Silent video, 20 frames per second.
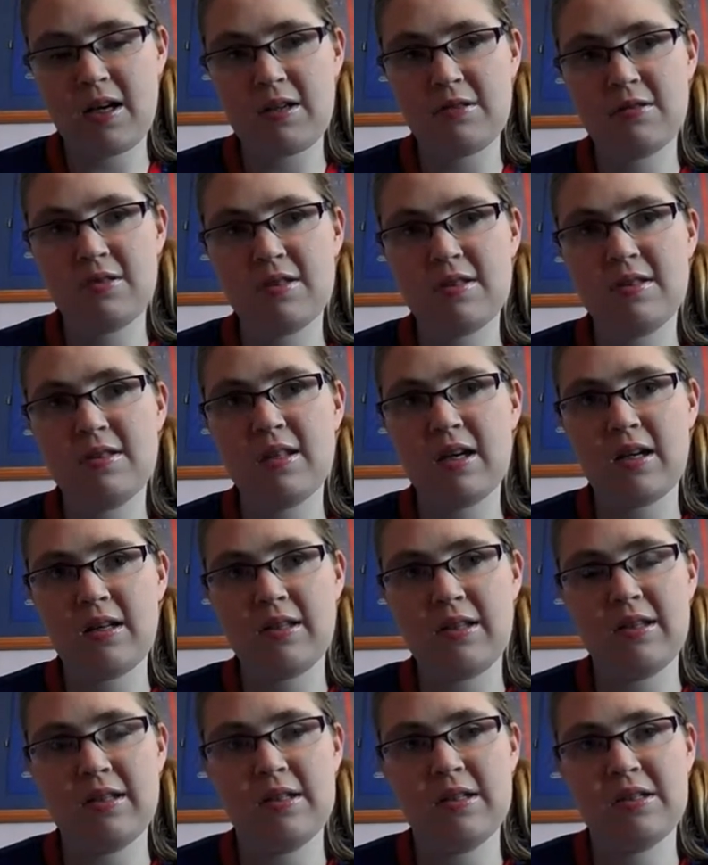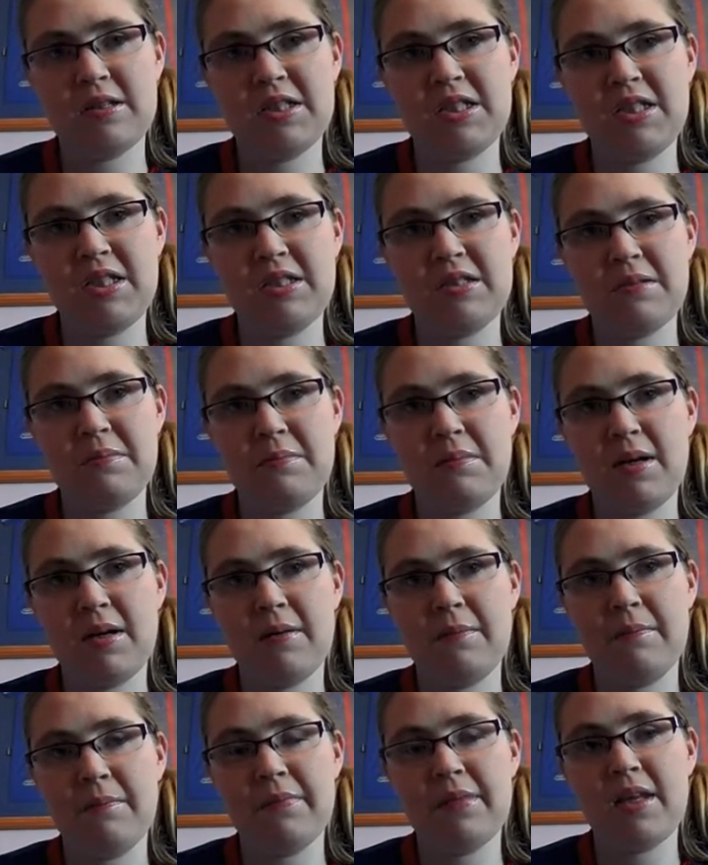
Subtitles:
outstanding last season, but